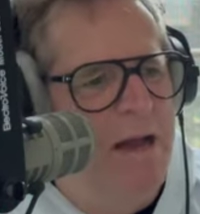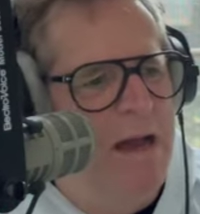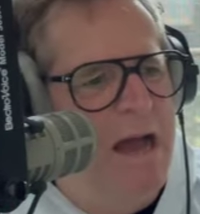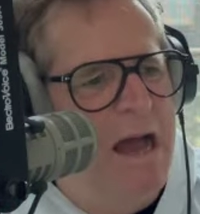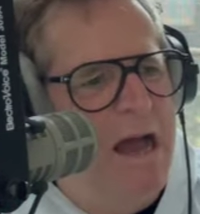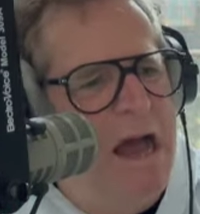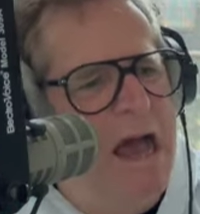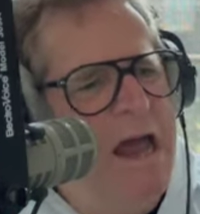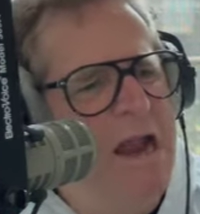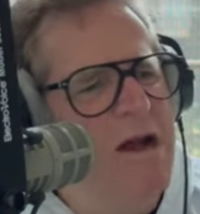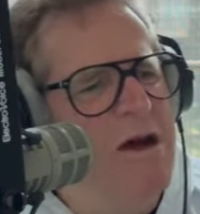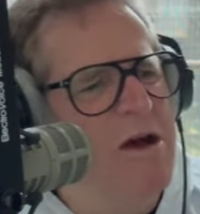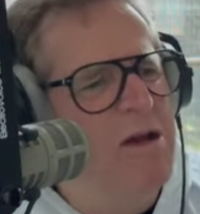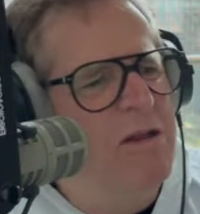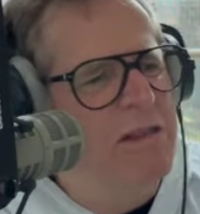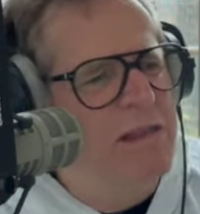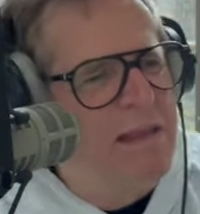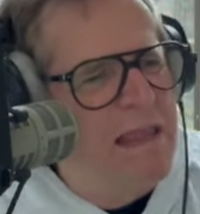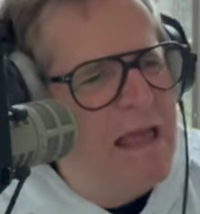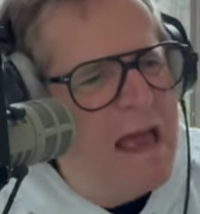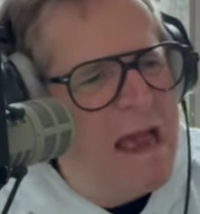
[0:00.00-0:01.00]
I
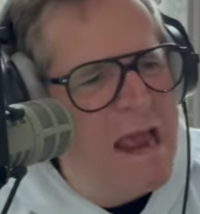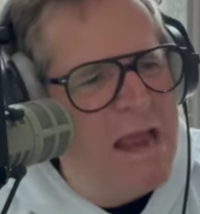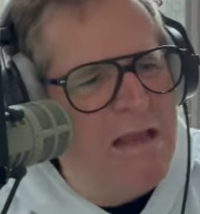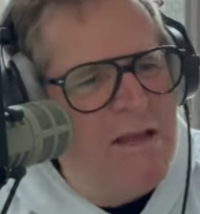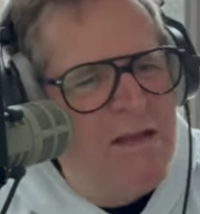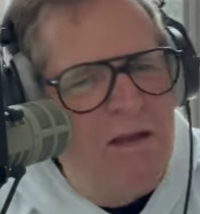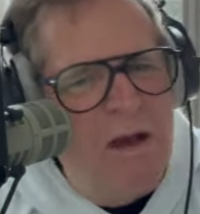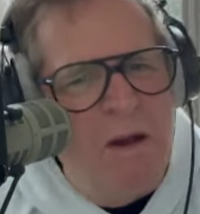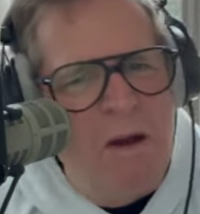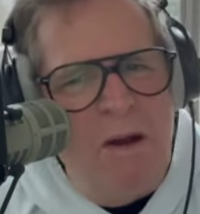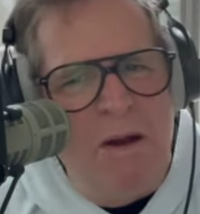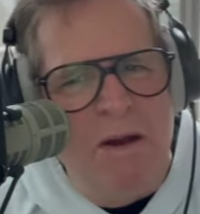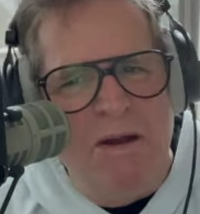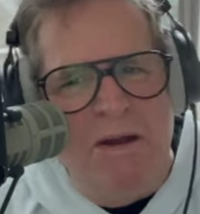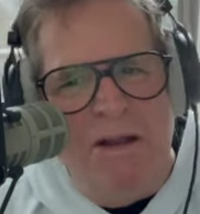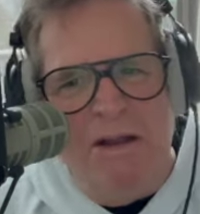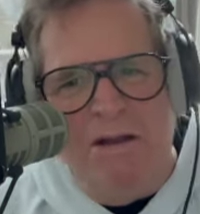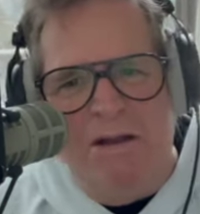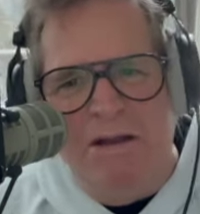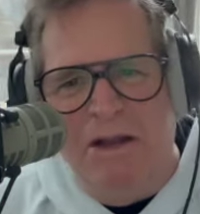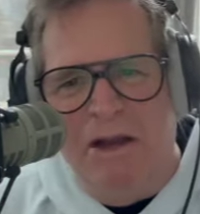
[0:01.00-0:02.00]
don't like going
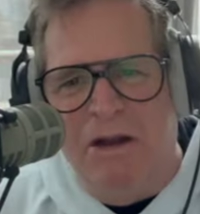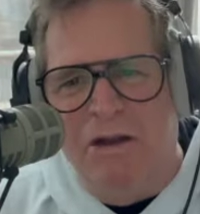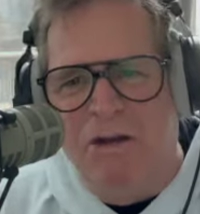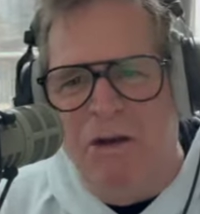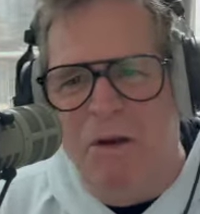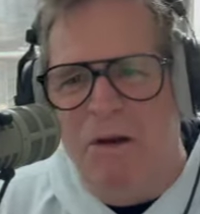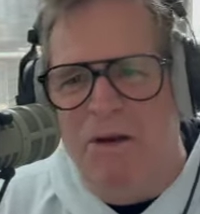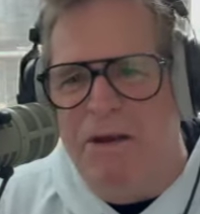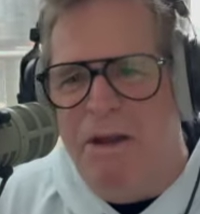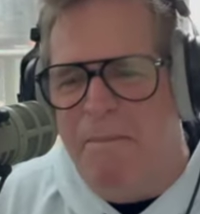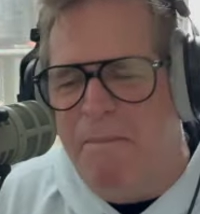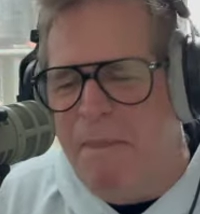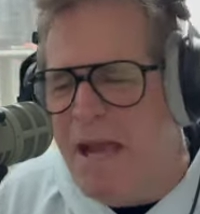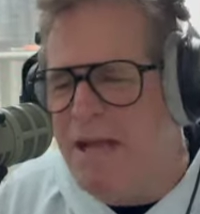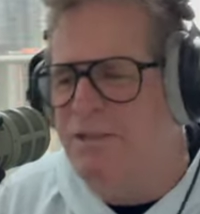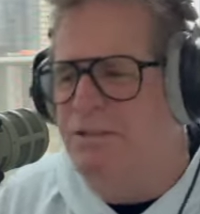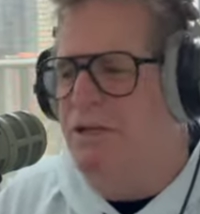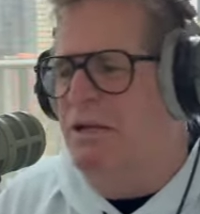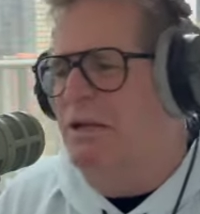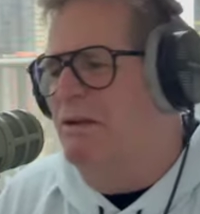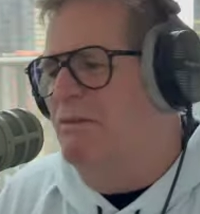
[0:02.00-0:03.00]
to
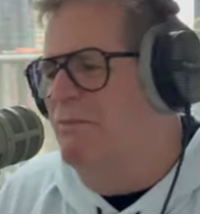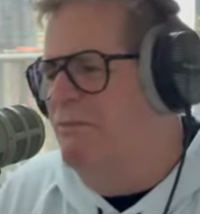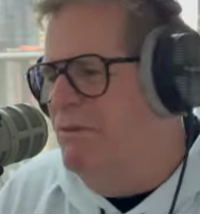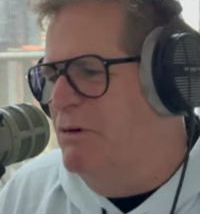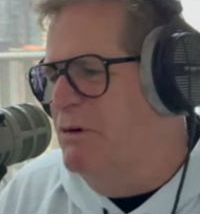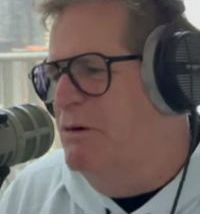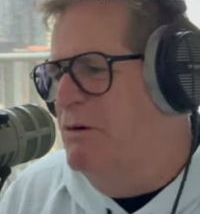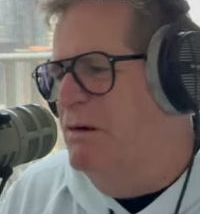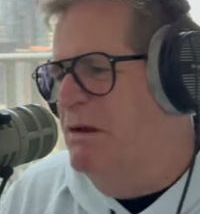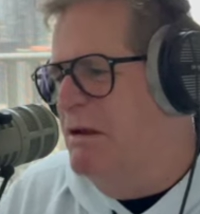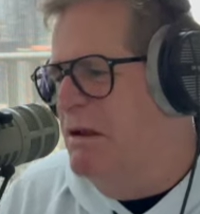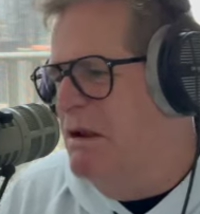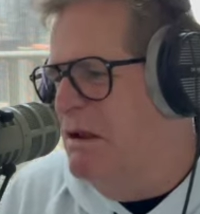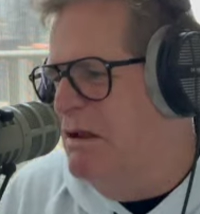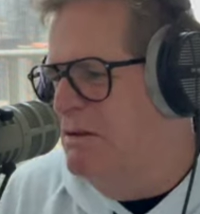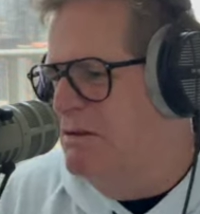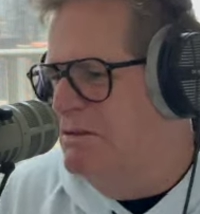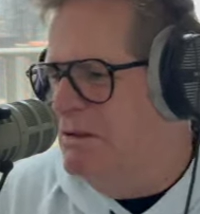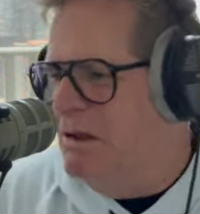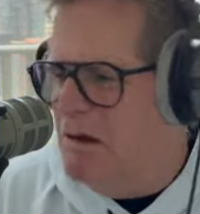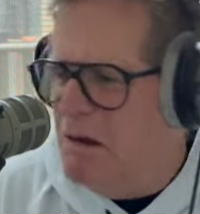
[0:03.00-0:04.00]
Mexican food and
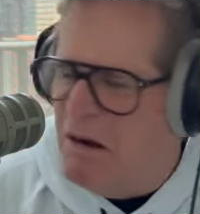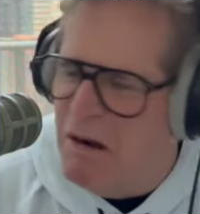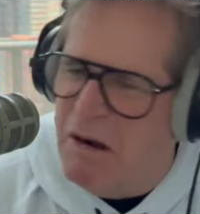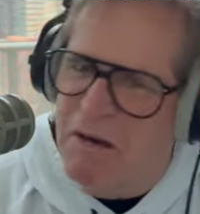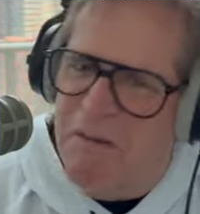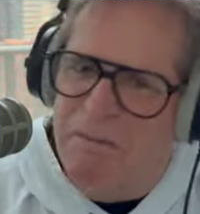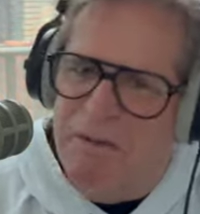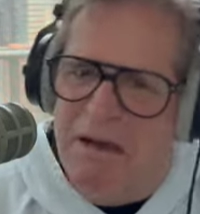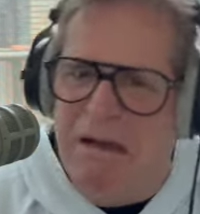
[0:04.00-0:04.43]
it's horrible.